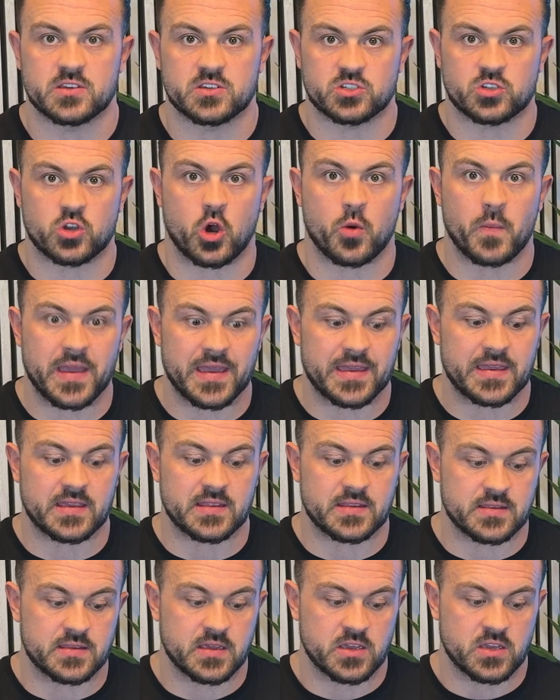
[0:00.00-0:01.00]
start
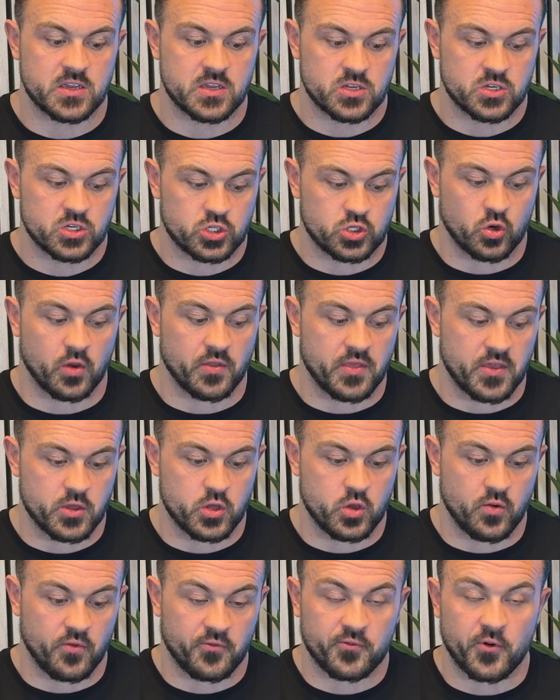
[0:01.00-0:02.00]
making sure that
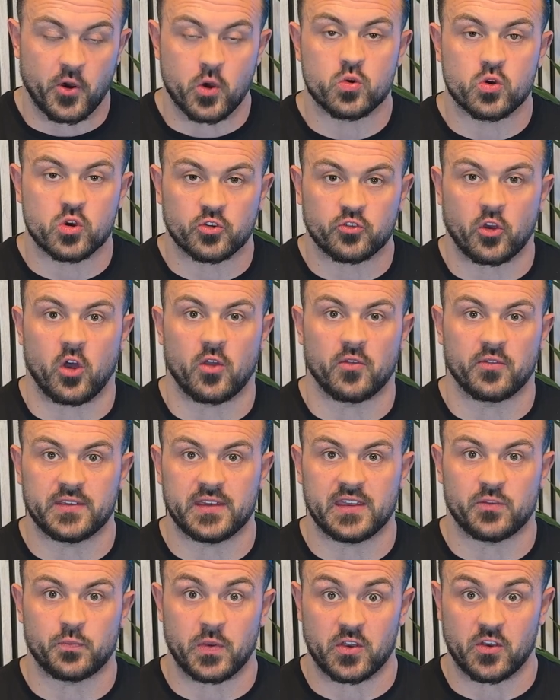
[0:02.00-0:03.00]
you focus on
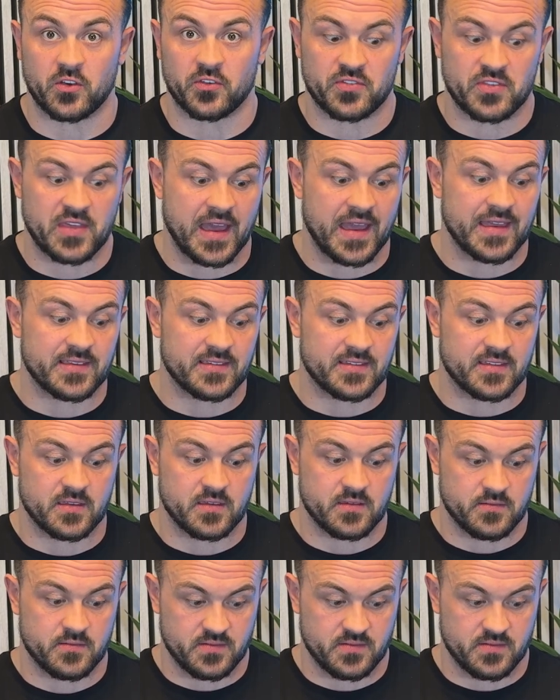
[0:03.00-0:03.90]
these, because that is